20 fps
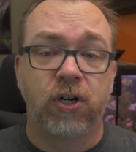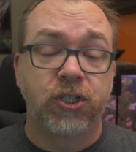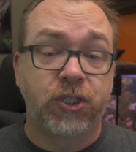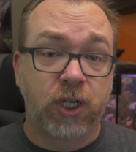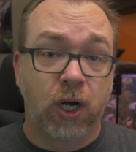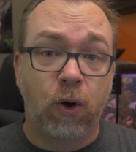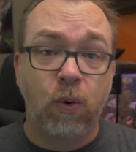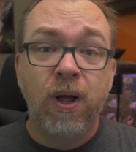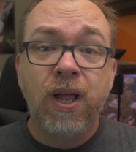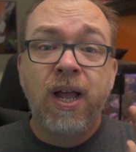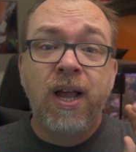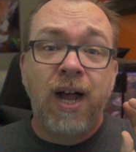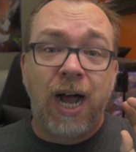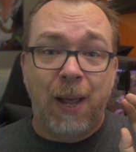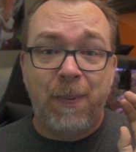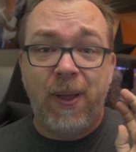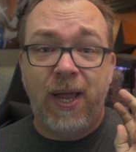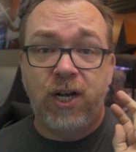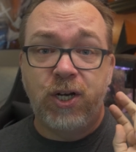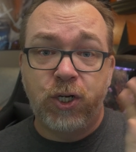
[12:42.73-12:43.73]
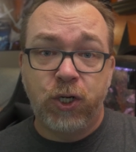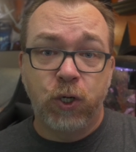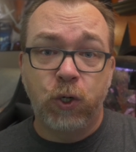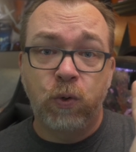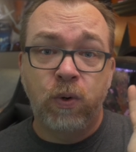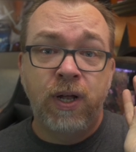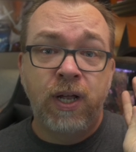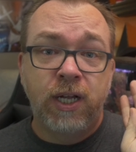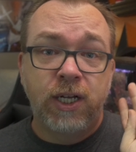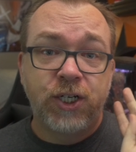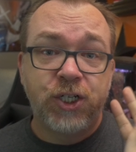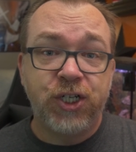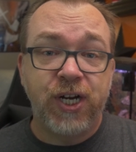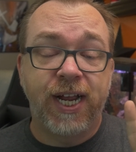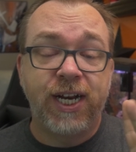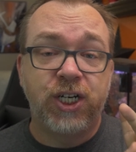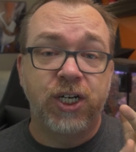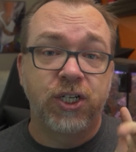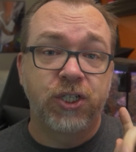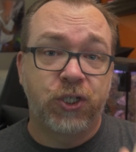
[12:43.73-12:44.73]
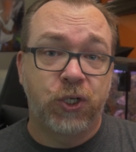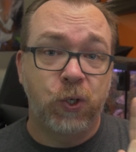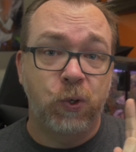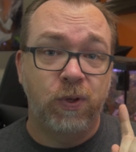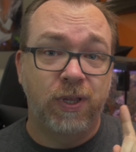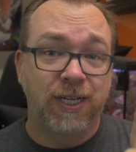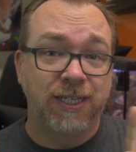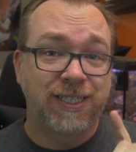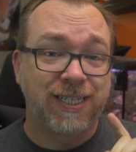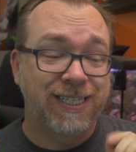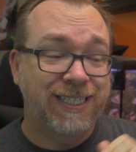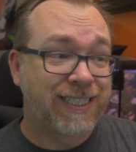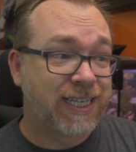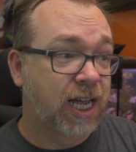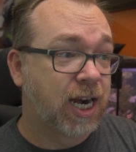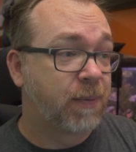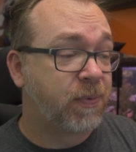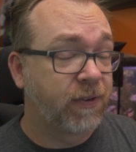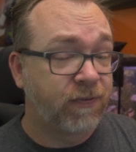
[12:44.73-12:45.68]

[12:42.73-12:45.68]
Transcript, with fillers: So I made two changes to this setup.